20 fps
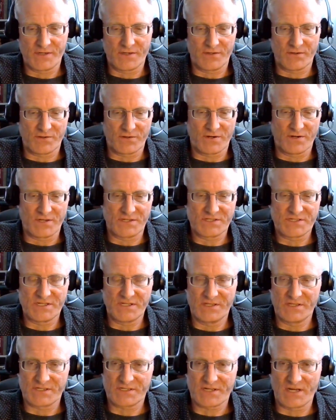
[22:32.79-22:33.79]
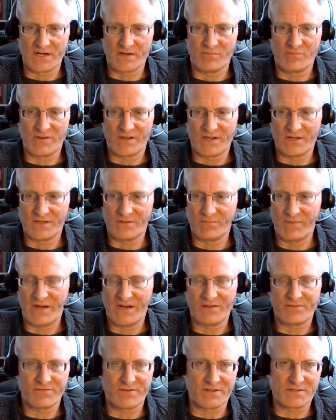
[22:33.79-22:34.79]
you're going to see this kind of begin to
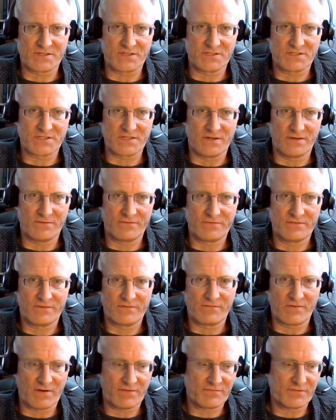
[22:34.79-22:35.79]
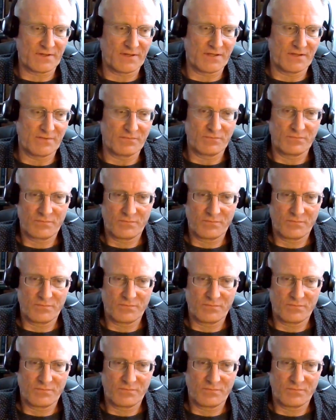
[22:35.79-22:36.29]
manifest itself roughly